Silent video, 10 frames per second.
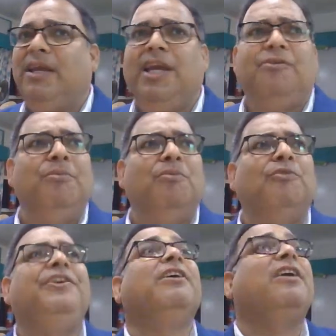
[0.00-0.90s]
It would
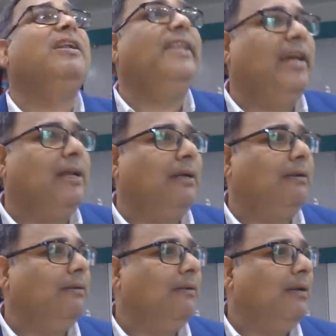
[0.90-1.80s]
move here and there
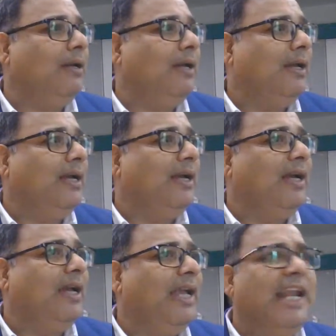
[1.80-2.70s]

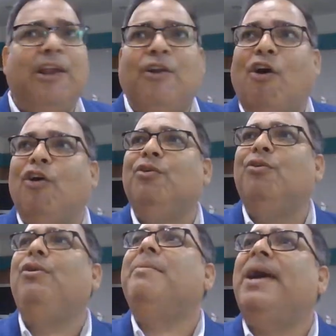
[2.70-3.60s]
in an
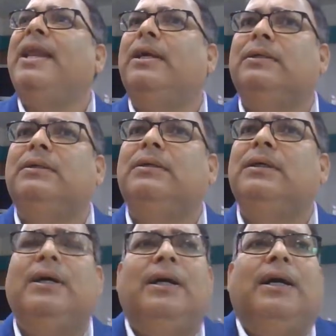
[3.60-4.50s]
unruly manner.
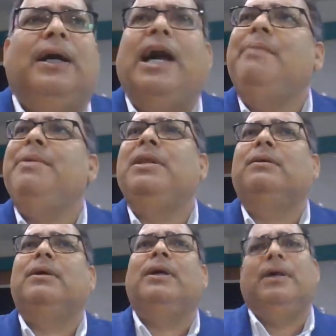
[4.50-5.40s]
I
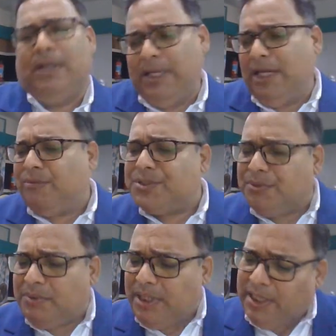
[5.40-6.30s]
mean, it
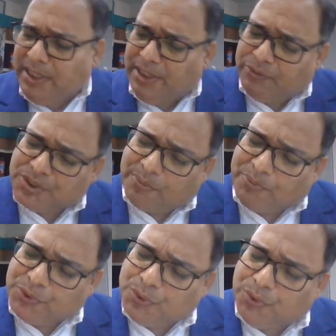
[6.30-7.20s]
was
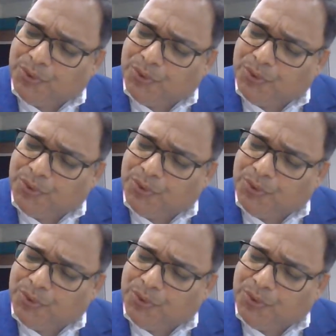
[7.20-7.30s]
supposed to